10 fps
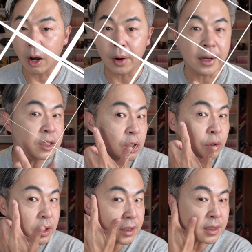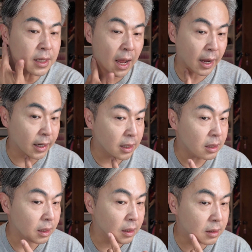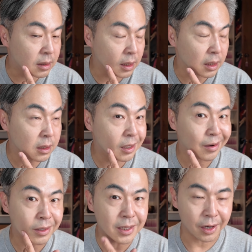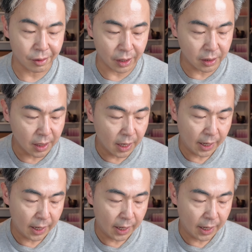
Alright, so this side is the TIRTIR